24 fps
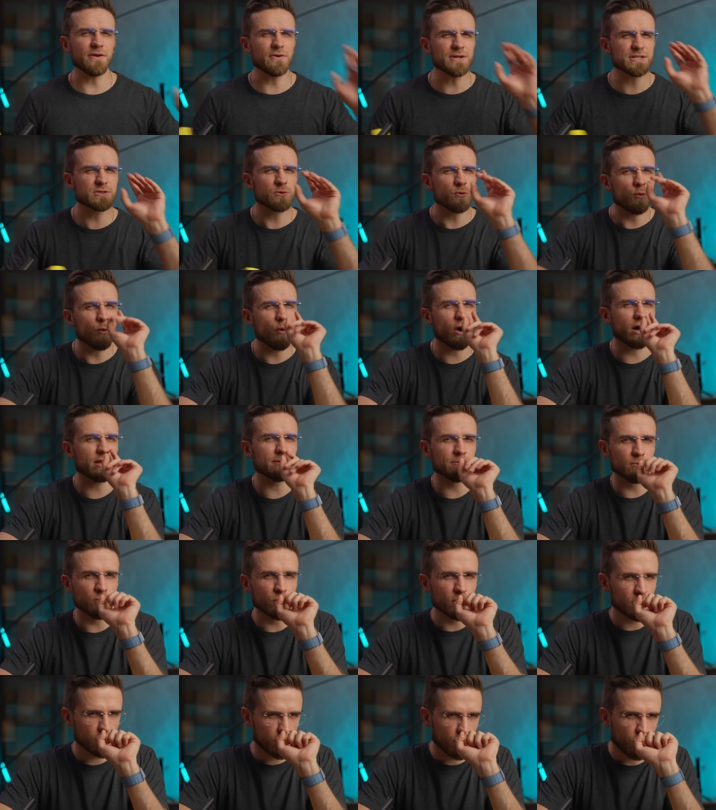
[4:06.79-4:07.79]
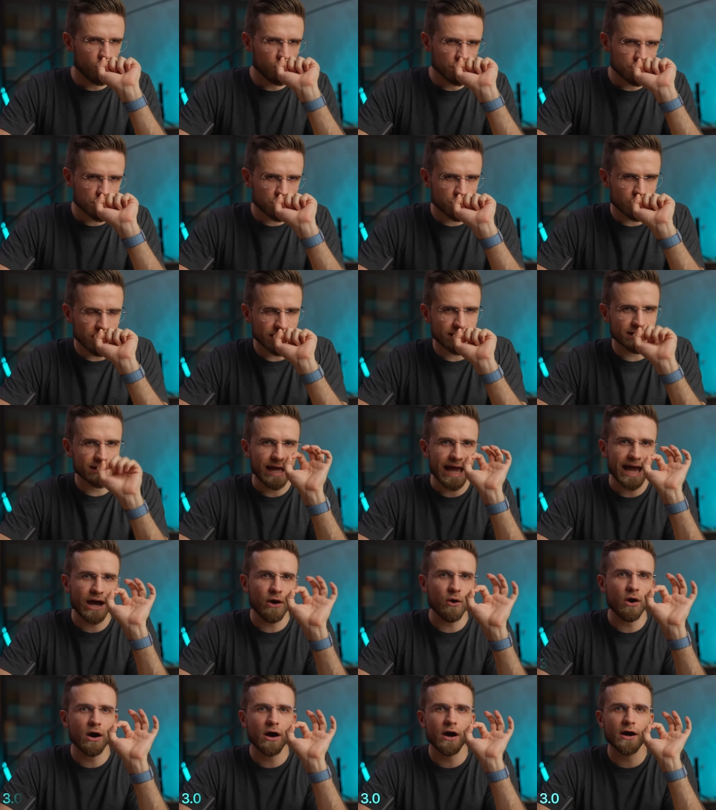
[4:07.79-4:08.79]
there is one more cool trick,
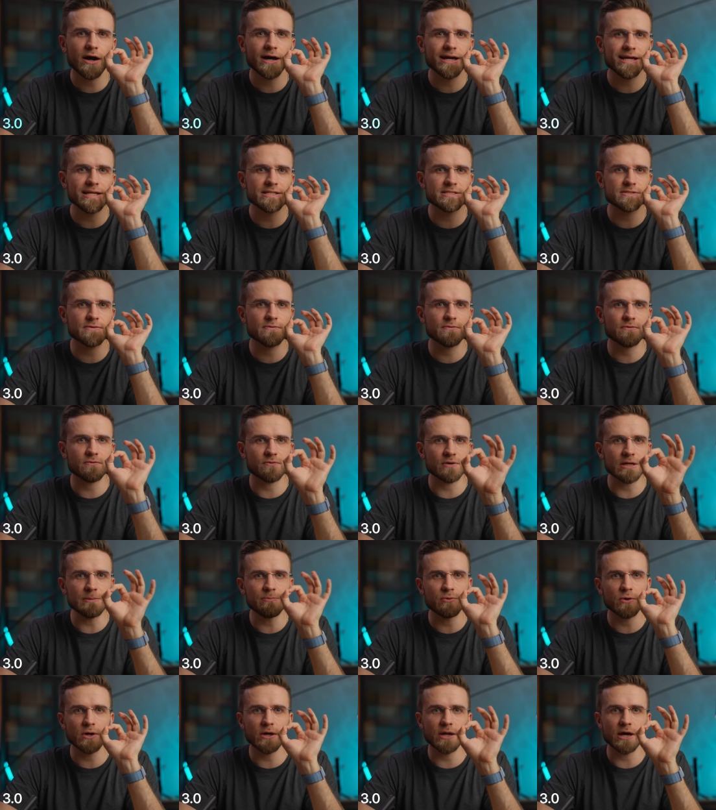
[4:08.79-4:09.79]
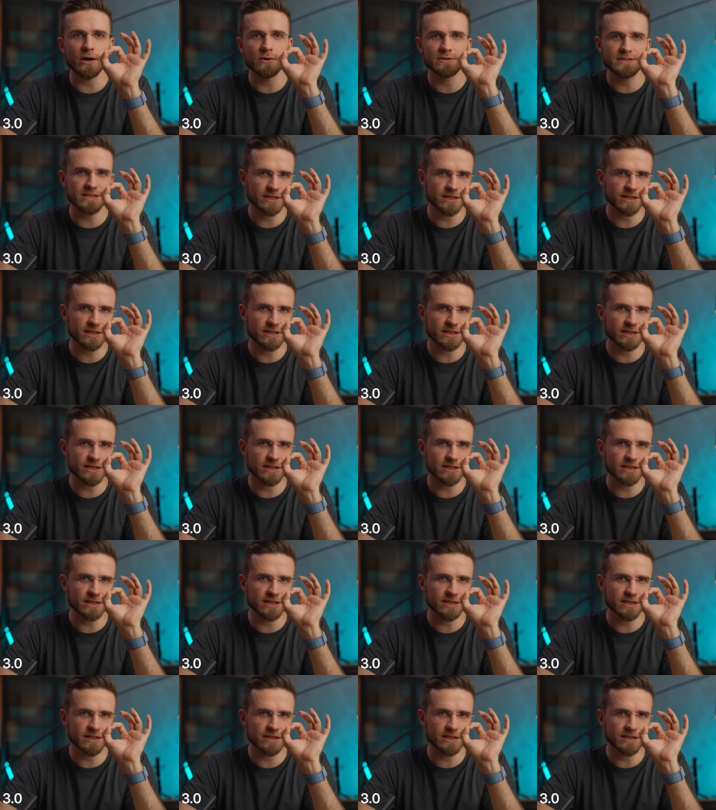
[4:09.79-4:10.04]
AOHi's 3.0